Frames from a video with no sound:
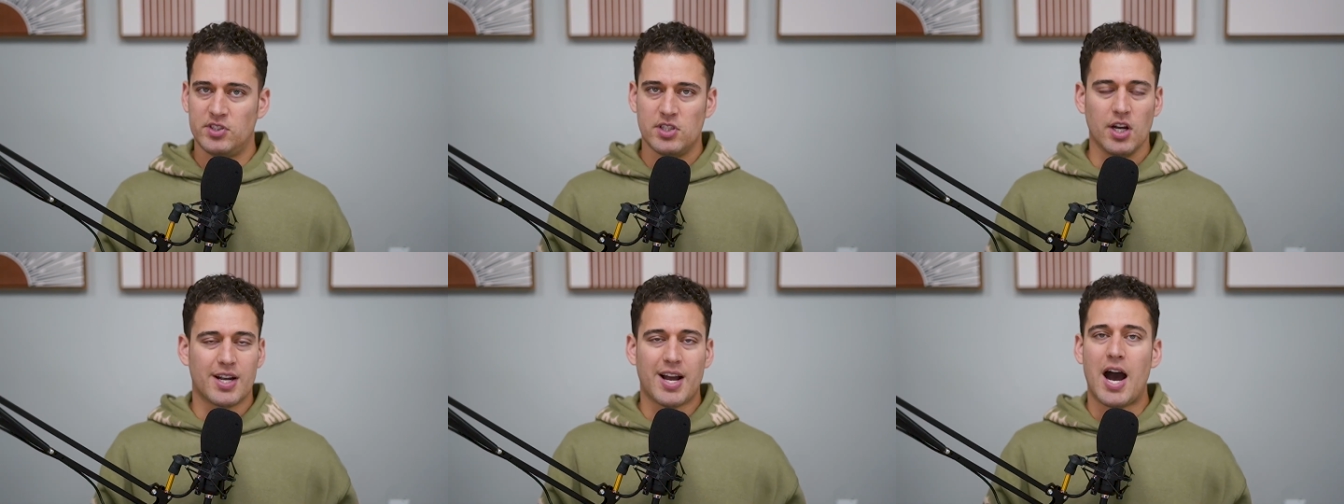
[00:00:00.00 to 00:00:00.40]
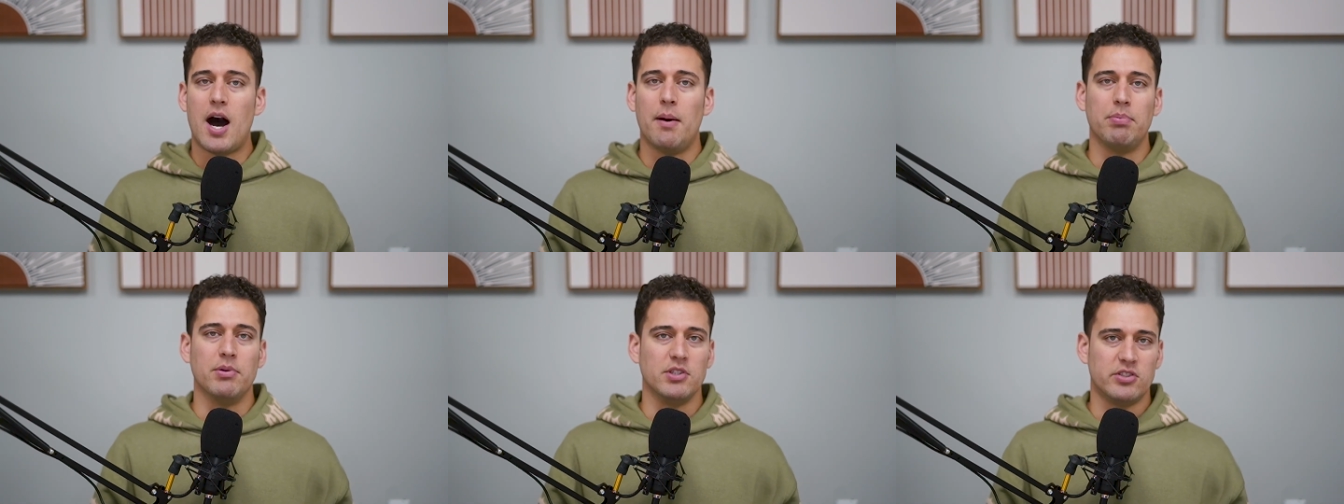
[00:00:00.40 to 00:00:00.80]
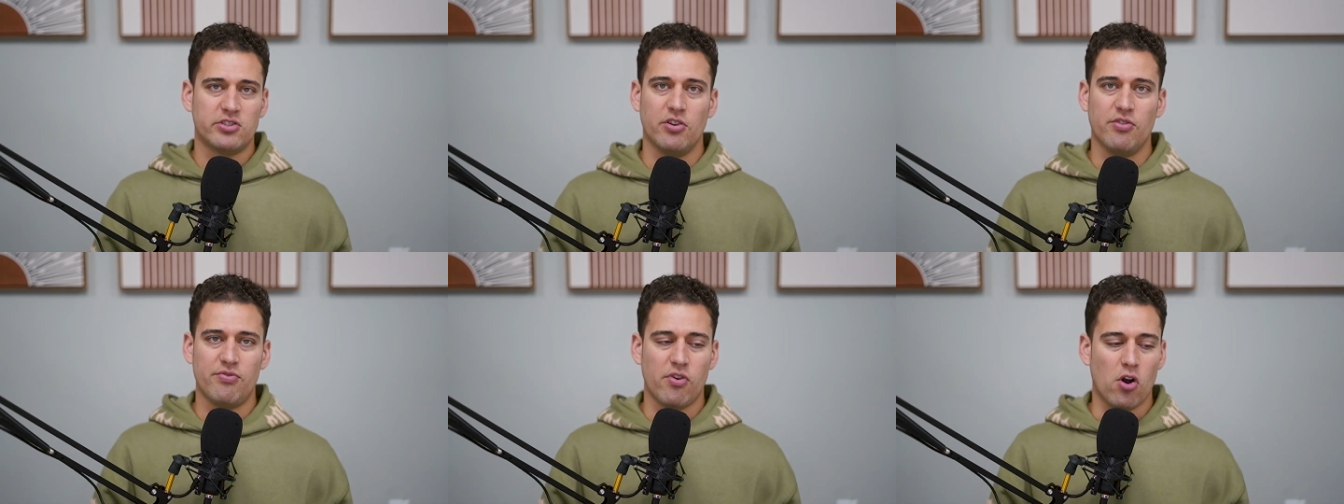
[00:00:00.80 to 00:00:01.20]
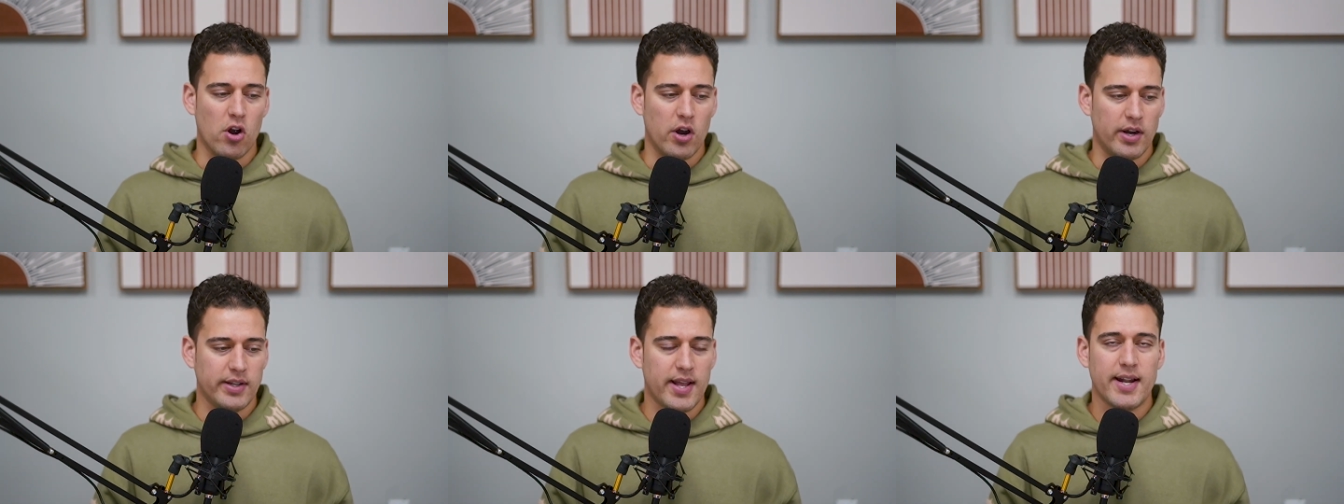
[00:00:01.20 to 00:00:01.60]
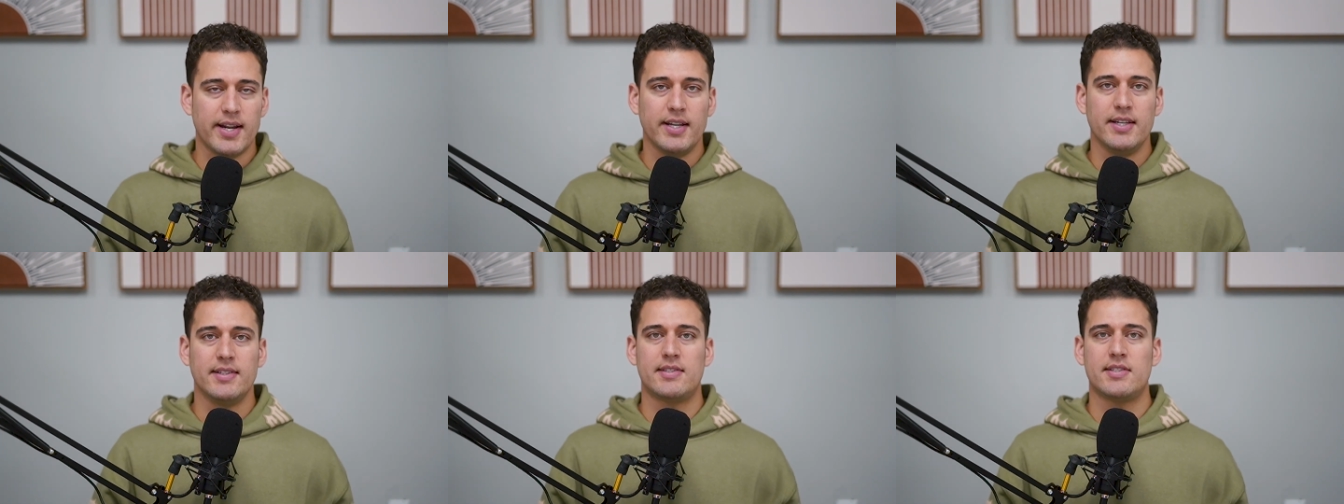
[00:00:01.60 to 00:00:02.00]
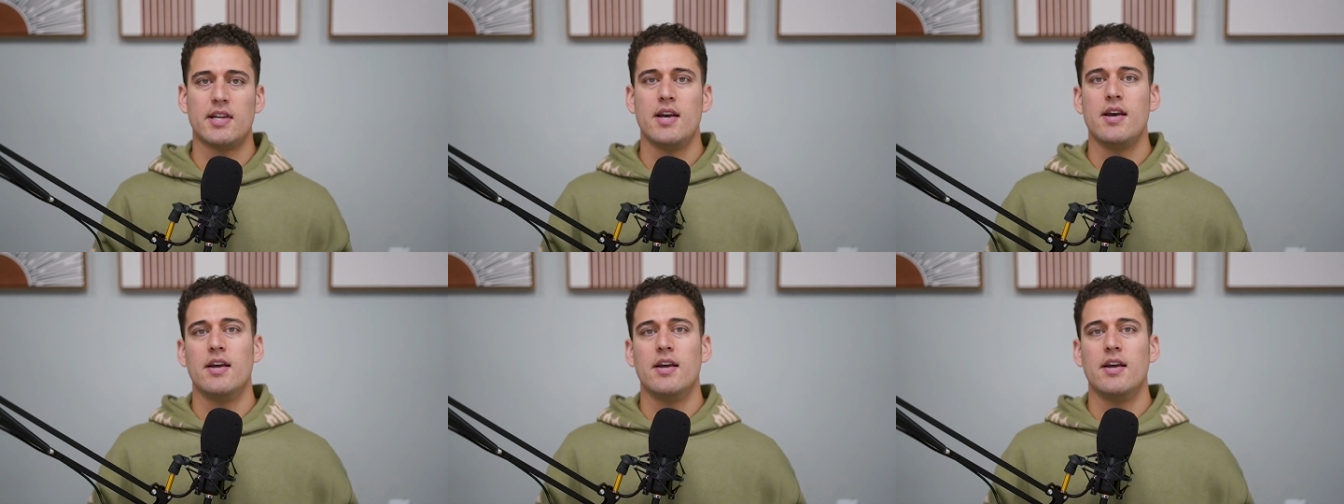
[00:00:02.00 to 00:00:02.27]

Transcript: accomplished so far, and that is